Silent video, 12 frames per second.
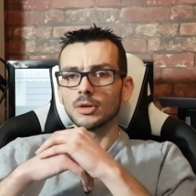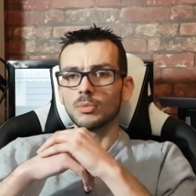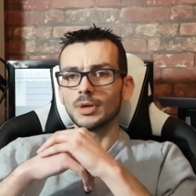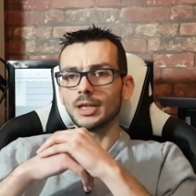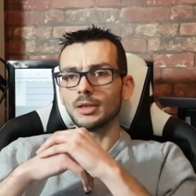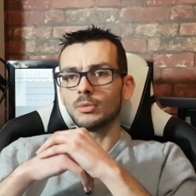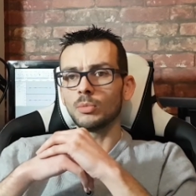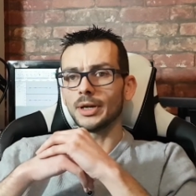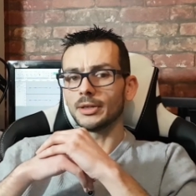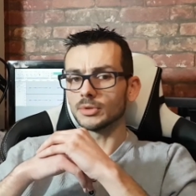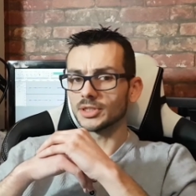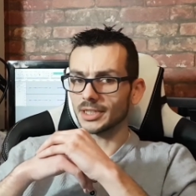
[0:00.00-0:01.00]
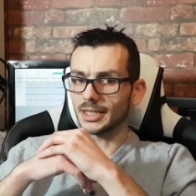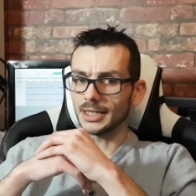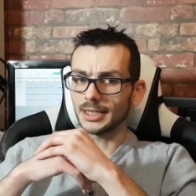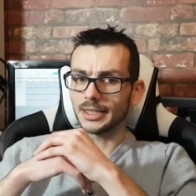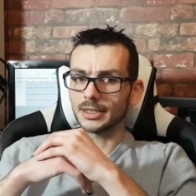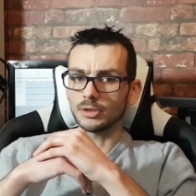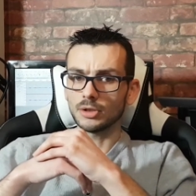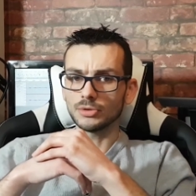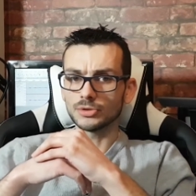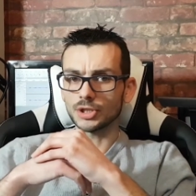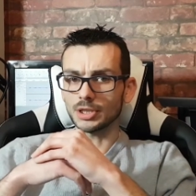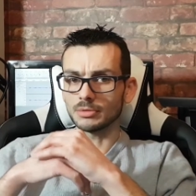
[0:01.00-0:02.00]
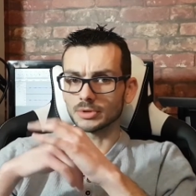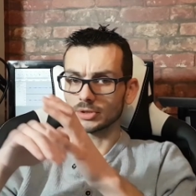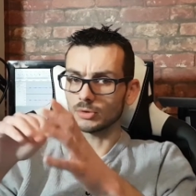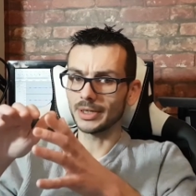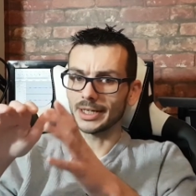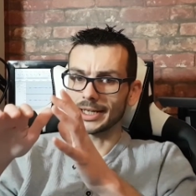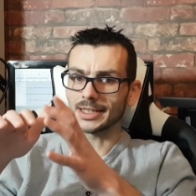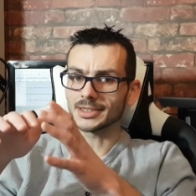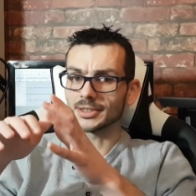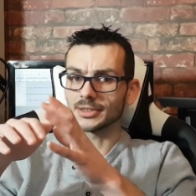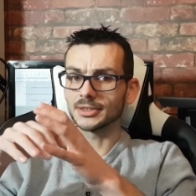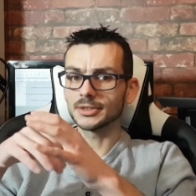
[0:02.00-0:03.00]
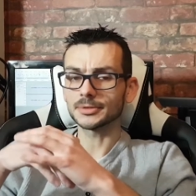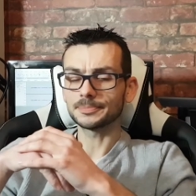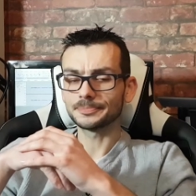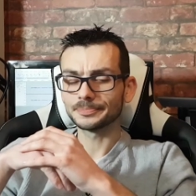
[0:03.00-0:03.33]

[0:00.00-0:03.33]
Well, when it was Skylake launch, I was quite hesitant